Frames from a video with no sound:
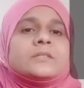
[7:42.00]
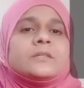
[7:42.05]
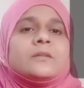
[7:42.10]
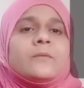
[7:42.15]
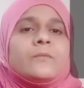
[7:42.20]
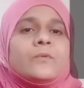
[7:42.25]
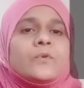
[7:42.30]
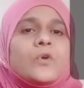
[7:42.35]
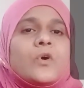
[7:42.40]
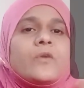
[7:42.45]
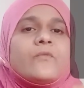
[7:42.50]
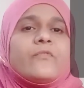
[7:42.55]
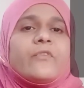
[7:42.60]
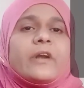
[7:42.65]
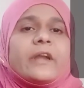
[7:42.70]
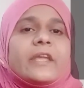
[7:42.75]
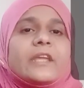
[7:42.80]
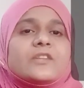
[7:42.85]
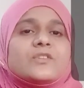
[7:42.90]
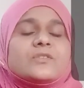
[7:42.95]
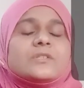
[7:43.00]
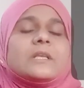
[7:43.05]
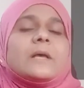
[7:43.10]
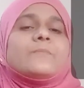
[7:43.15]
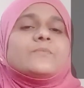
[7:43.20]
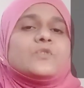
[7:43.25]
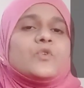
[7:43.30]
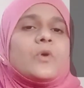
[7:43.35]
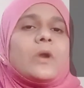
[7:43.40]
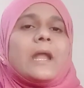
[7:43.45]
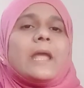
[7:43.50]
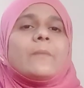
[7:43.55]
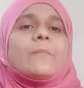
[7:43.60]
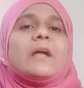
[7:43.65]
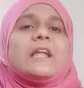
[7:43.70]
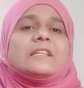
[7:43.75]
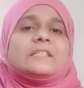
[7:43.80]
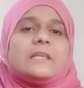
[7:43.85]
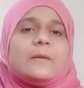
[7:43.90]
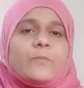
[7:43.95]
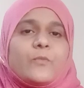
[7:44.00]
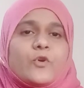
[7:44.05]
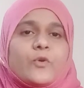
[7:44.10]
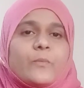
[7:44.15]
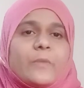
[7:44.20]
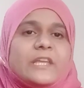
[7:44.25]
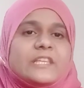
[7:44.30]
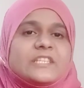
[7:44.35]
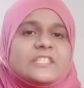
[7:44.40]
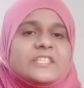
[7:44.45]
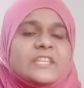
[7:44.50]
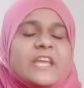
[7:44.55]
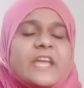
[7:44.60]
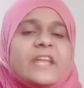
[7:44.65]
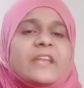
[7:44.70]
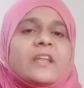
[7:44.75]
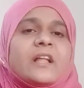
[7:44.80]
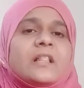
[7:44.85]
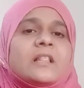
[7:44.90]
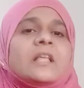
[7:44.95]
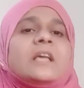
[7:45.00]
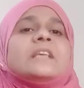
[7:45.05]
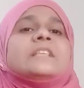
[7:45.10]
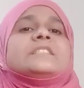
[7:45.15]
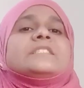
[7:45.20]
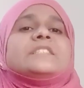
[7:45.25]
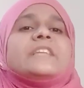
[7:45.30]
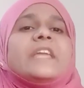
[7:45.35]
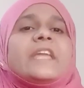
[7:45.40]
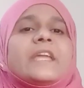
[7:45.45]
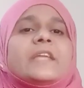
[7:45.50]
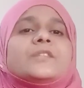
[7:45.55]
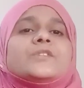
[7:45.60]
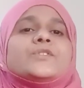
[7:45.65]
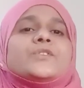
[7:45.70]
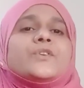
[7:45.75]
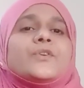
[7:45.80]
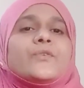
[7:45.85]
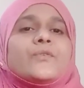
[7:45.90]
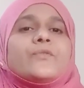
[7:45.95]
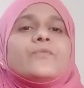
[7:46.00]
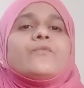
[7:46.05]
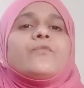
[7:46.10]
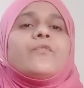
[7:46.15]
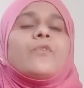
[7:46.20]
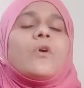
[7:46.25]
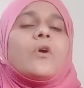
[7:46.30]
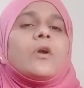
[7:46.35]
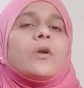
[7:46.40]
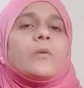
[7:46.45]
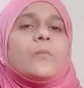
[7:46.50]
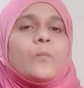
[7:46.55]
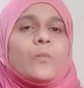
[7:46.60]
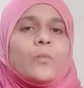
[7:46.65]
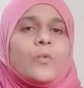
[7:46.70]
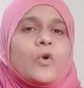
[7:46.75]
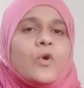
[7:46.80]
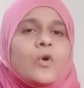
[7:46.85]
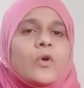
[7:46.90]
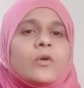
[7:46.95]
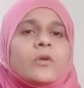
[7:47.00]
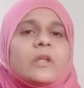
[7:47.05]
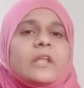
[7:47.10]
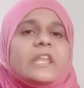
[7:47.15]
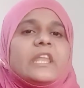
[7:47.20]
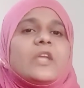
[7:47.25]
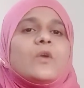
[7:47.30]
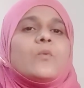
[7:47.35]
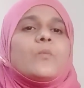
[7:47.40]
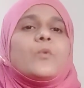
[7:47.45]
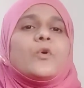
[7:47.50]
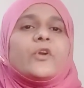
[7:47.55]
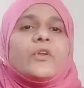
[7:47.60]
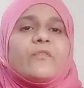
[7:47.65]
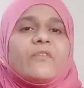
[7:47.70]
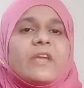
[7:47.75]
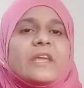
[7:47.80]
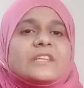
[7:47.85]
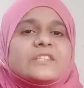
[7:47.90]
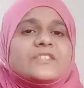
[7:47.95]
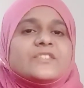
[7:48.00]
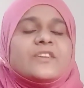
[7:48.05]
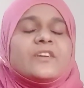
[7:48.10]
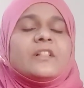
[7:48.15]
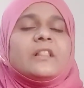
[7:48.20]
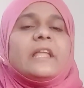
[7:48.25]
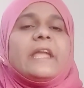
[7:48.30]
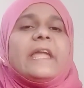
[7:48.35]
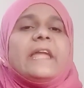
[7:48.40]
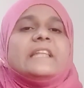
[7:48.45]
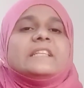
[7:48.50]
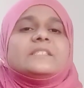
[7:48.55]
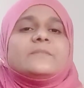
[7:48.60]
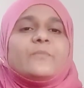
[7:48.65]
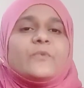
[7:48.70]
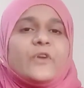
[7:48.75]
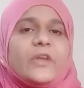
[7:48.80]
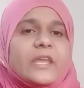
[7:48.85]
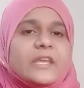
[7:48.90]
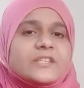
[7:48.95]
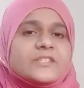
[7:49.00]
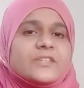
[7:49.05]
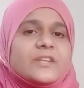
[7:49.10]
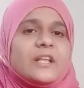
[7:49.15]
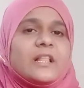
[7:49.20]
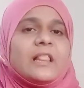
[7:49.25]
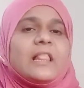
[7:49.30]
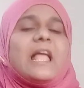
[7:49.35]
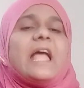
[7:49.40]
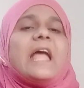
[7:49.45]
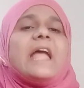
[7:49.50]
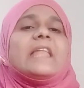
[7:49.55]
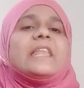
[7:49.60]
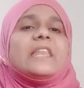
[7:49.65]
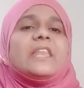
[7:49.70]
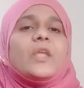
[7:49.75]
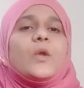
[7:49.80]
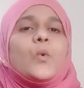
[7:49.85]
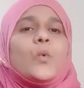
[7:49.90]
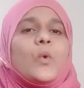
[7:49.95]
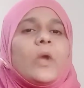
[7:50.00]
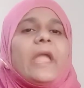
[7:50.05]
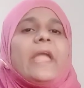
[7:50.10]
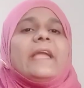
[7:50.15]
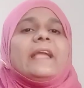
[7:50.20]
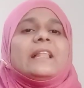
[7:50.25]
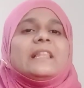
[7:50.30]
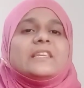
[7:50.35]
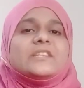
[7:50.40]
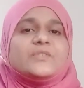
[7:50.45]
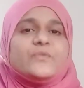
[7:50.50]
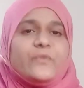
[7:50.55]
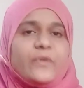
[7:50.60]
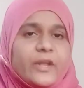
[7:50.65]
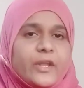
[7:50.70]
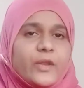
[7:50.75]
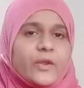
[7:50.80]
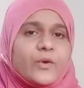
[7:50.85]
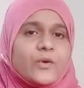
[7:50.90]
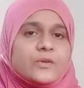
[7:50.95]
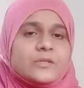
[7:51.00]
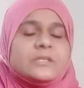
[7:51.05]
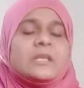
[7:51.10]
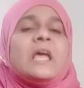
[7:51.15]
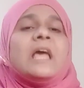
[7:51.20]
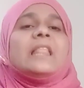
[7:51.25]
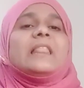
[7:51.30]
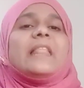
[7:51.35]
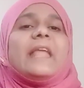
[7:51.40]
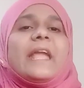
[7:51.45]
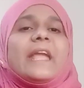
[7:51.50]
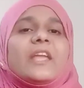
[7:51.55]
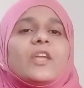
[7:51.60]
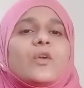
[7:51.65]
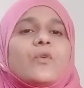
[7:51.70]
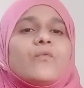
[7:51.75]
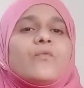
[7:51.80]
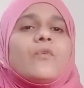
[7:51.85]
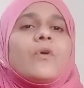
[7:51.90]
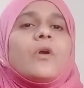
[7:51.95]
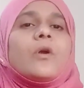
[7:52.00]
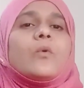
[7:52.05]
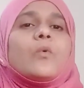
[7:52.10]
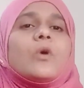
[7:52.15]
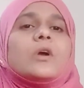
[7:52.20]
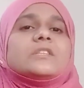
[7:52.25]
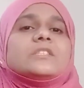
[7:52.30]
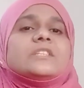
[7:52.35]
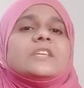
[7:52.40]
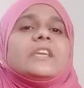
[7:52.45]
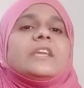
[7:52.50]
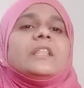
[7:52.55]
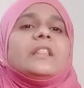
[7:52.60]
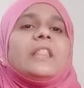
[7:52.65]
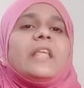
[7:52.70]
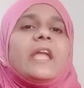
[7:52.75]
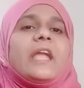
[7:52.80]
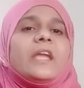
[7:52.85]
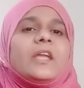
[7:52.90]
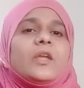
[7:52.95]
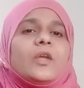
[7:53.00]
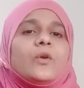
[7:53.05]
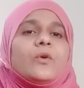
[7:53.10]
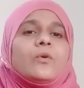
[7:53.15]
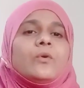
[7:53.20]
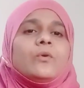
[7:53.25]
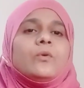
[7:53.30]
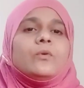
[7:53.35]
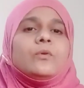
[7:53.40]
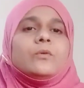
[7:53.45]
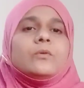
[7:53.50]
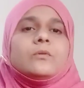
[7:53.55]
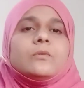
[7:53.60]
don't forget to subscribe and support my channel. Stay tuned for more new motivational, inspirational and new English videos. Thank you for watching. Thank you.